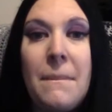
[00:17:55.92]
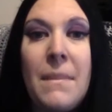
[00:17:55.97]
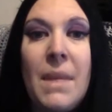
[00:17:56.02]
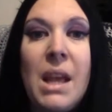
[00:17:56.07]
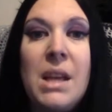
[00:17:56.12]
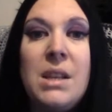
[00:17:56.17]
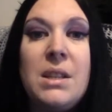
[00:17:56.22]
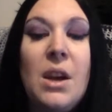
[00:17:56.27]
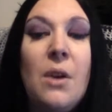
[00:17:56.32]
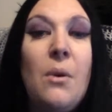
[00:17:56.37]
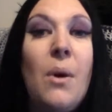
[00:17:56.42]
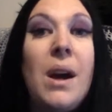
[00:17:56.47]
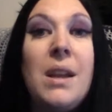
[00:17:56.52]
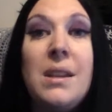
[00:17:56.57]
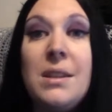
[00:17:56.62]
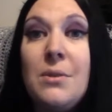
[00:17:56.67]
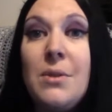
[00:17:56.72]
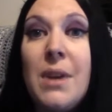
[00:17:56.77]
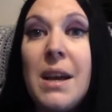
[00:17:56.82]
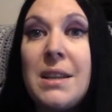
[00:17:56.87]
So
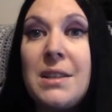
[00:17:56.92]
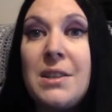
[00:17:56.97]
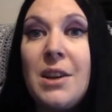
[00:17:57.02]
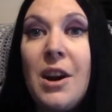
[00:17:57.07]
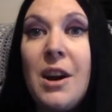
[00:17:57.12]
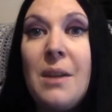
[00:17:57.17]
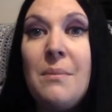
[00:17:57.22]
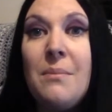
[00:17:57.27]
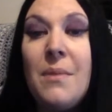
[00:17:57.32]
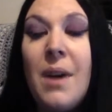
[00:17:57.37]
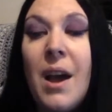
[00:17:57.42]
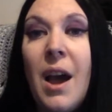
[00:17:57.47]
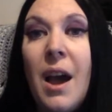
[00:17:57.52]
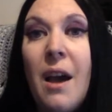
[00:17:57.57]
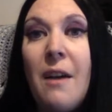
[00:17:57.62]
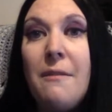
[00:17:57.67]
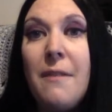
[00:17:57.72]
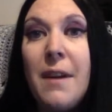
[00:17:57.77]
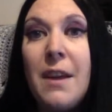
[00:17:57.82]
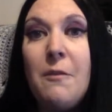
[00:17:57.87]
until next time,
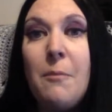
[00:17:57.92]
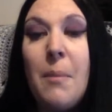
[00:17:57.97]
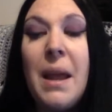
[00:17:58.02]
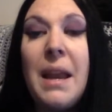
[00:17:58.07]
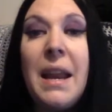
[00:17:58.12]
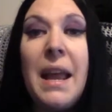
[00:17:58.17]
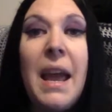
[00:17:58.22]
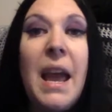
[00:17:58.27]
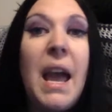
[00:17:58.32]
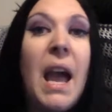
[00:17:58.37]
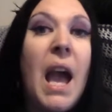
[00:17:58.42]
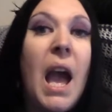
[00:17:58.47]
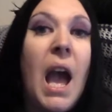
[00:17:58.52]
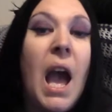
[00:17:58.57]
thanks for being here.